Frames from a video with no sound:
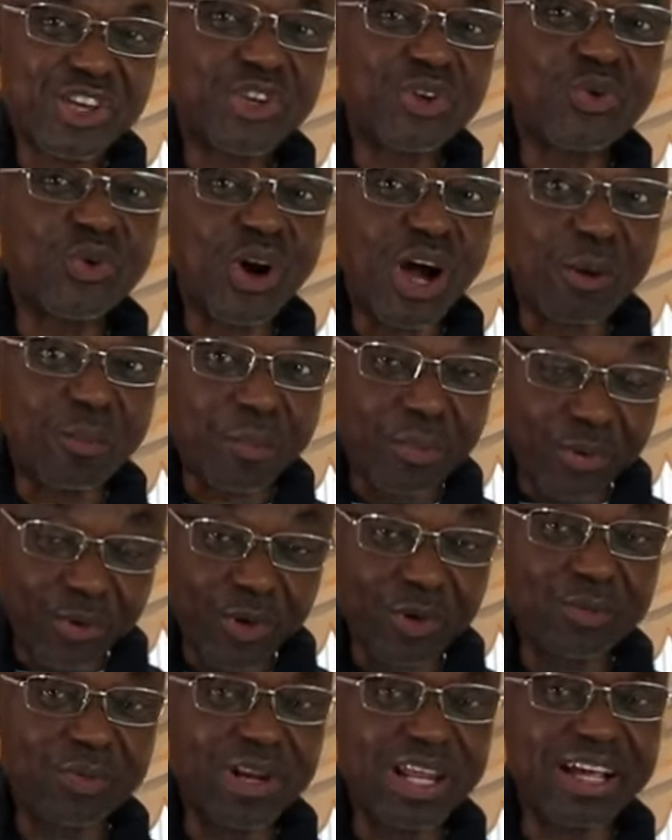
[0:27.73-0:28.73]
you are
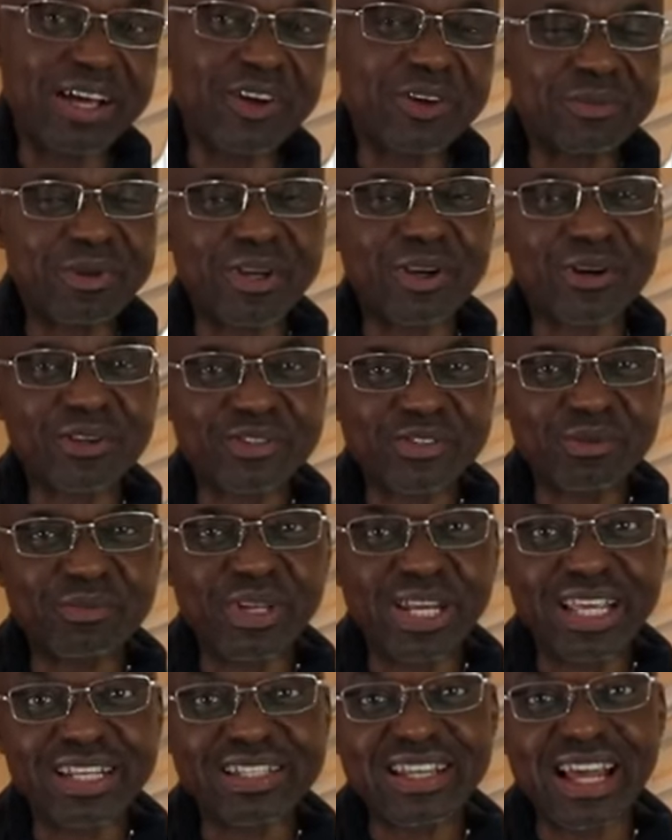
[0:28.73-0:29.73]
probably going to be
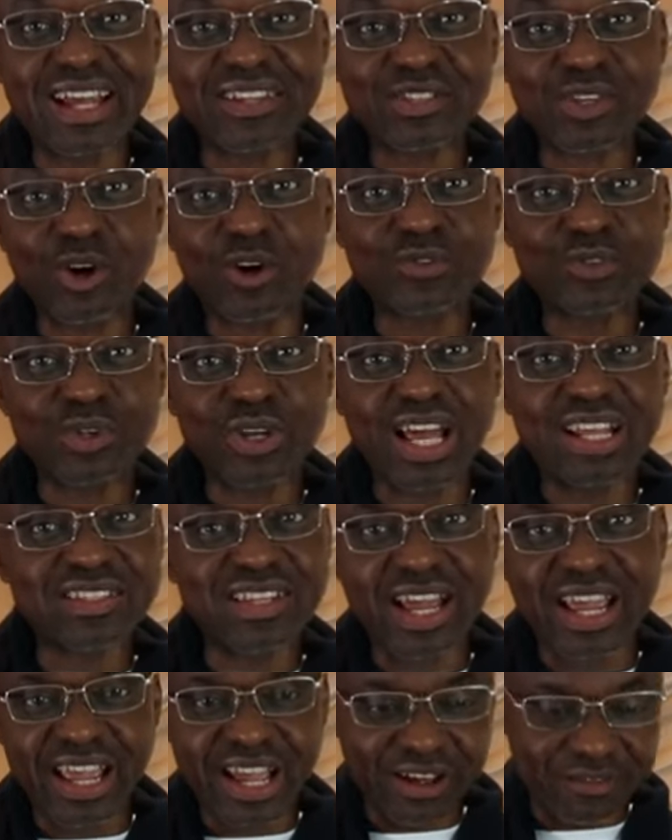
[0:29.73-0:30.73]
consuming it as often as
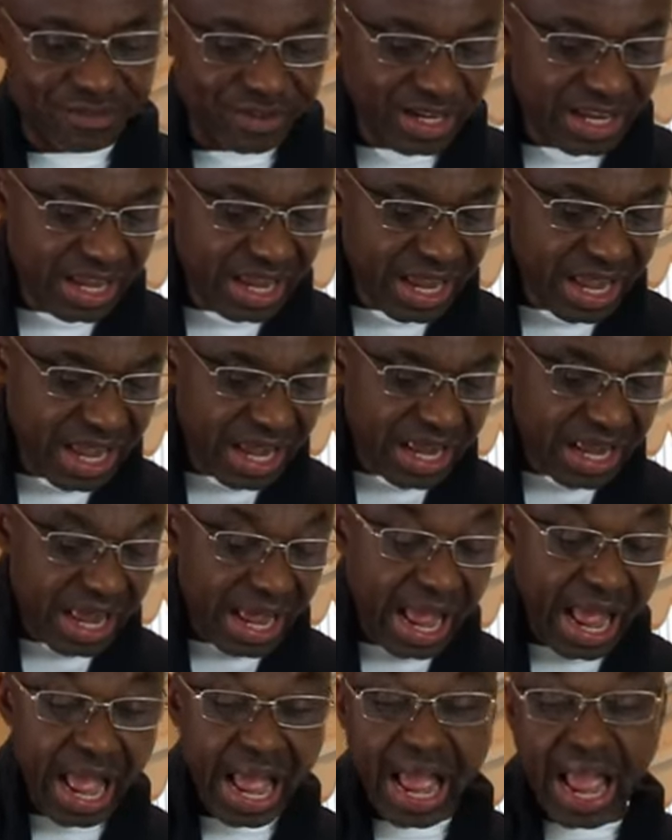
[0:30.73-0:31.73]
I have.
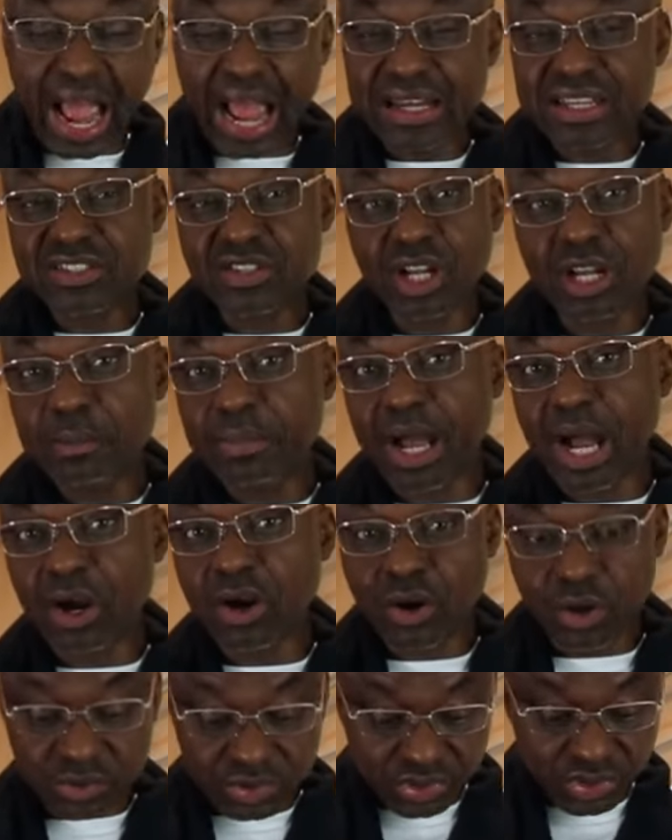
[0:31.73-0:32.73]
And it's all
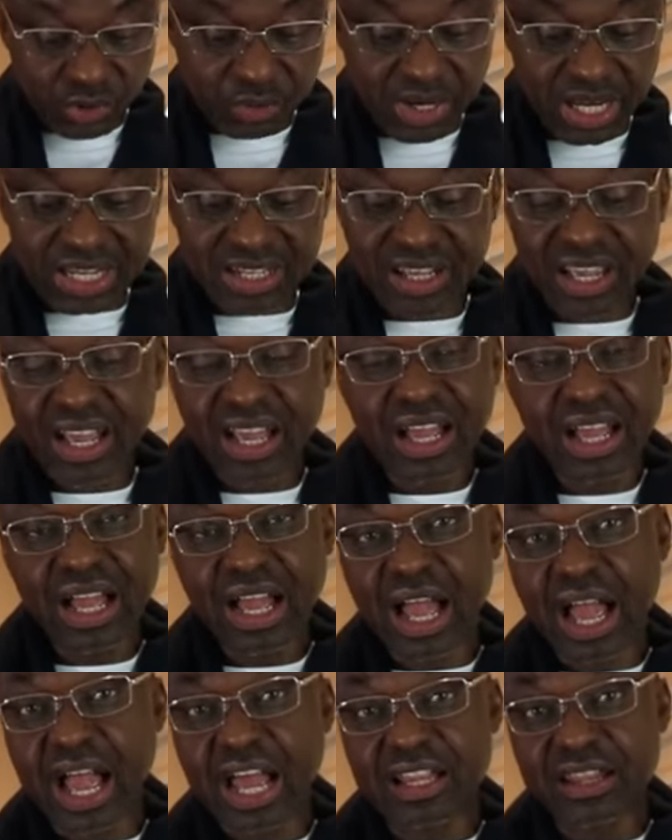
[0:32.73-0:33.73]
about consuming
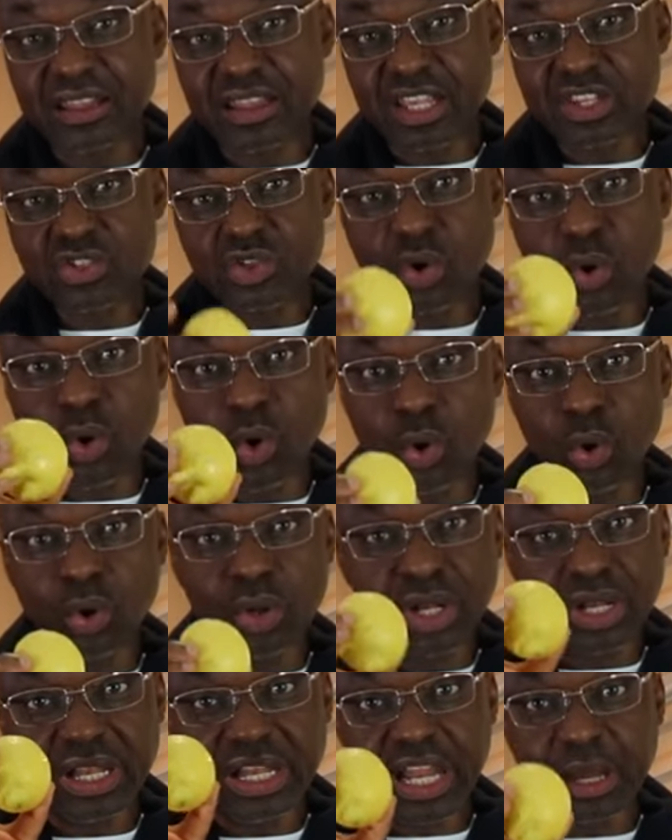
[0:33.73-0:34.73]
this
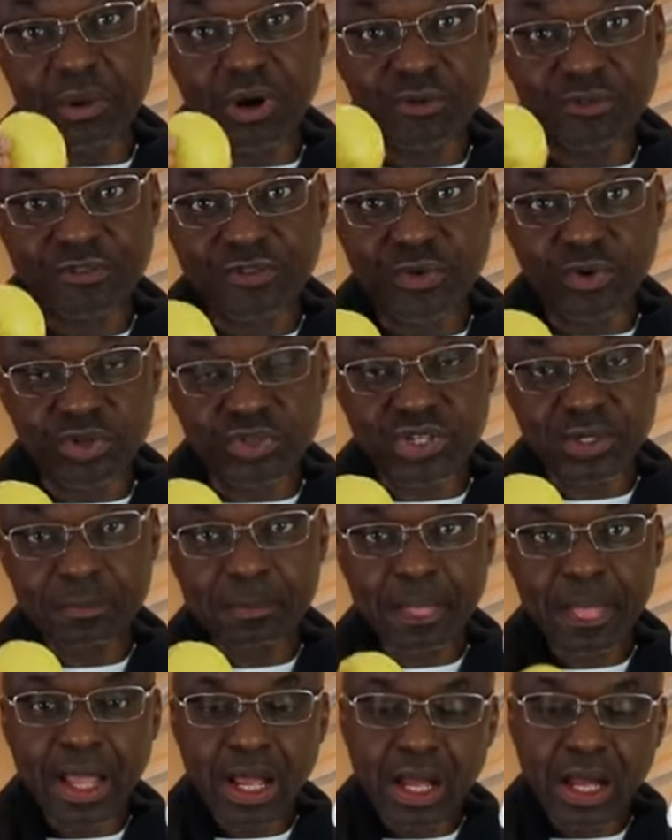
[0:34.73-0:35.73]
whole lemon fruit.
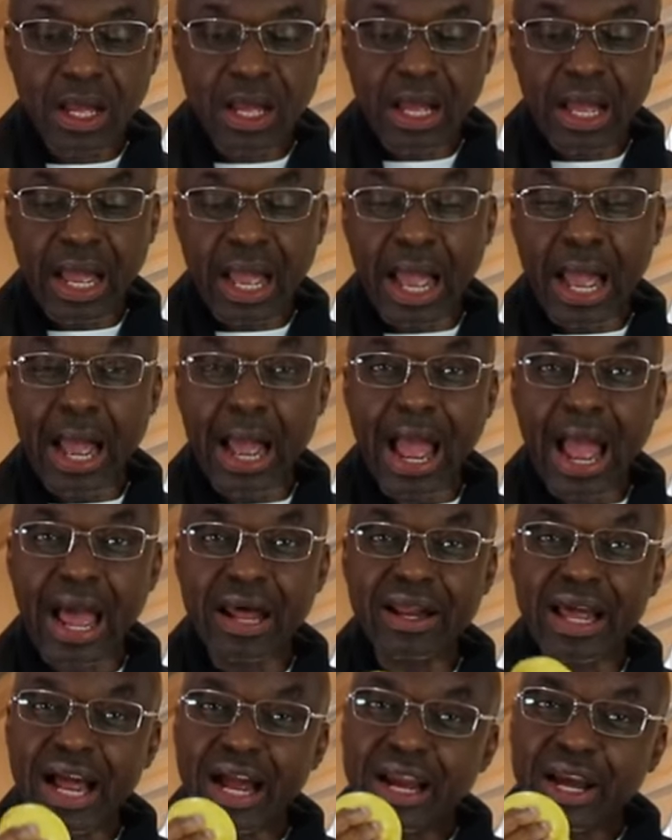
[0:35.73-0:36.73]

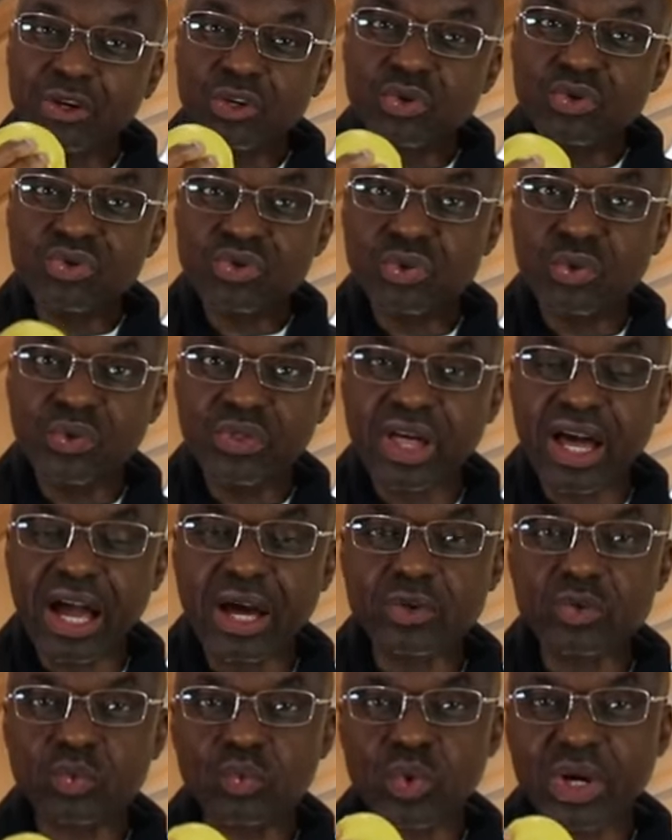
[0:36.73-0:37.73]
And how can you do
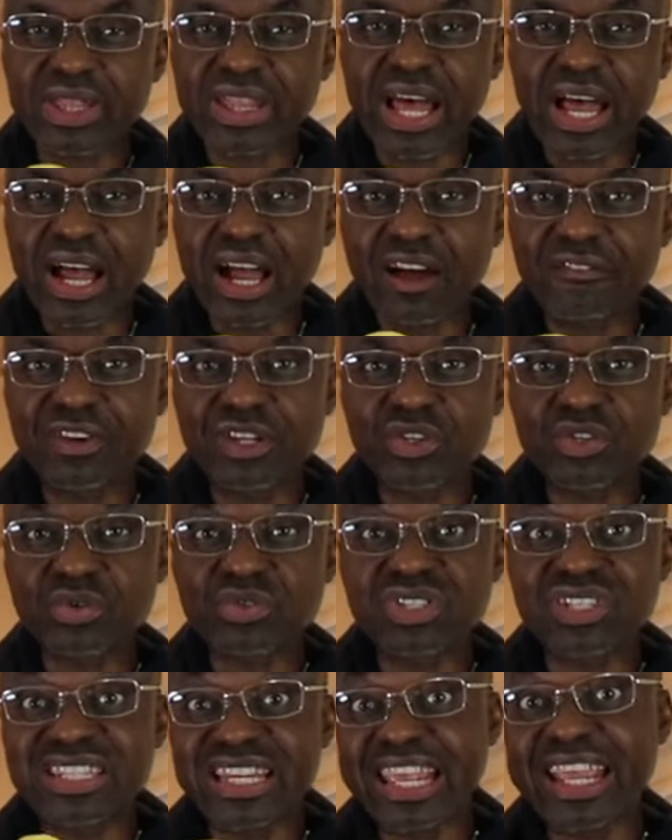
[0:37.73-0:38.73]
that without having to
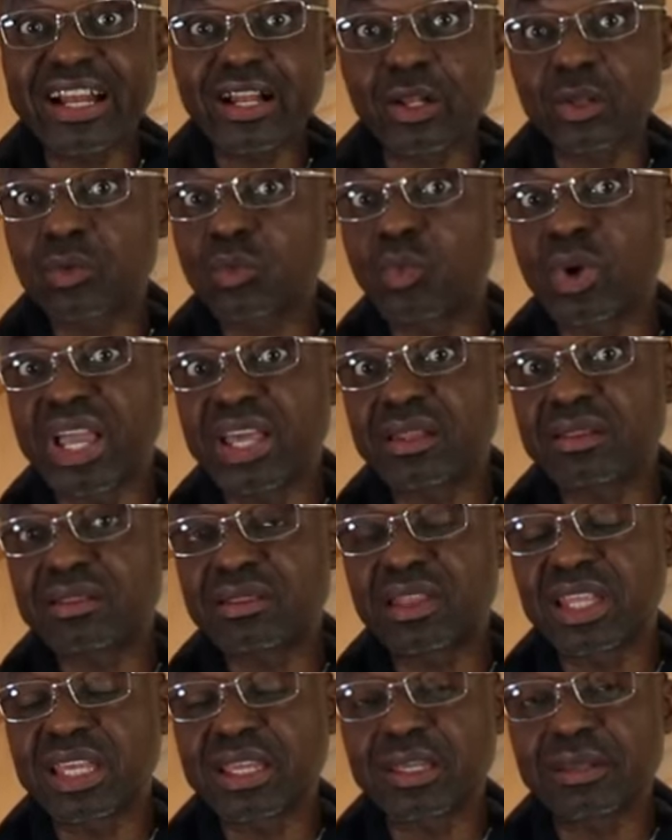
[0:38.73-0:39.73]
deal
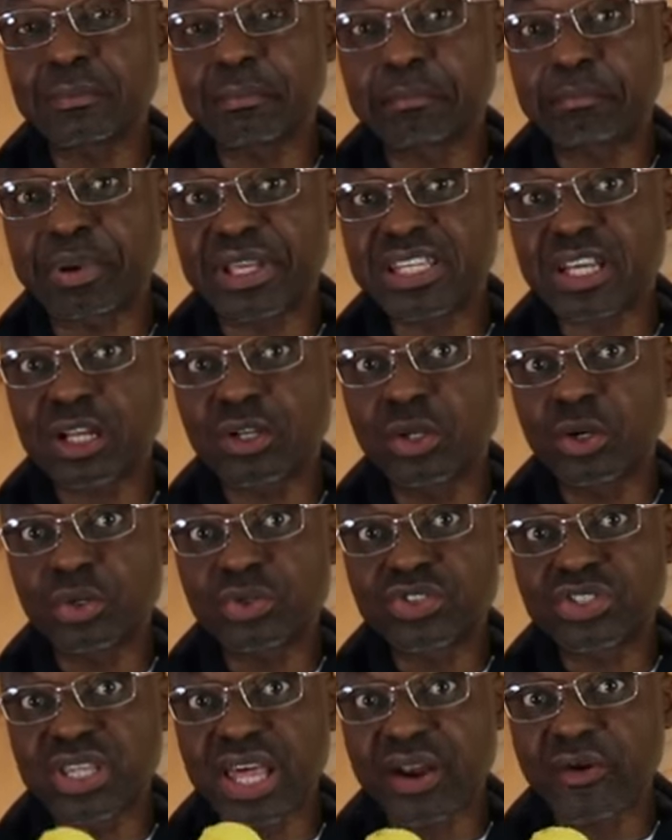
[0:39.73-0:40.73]
with the bitter
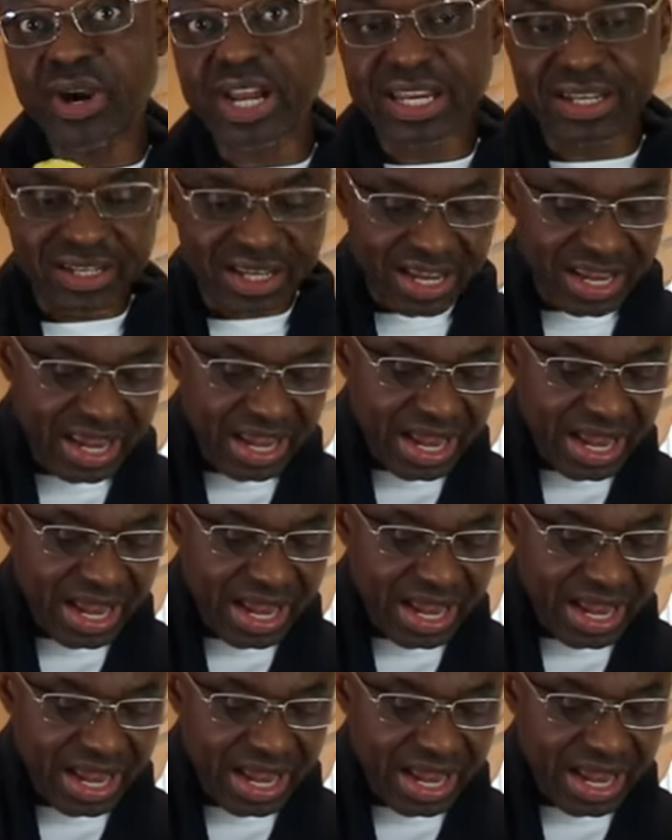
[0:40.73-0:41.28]
notes therein?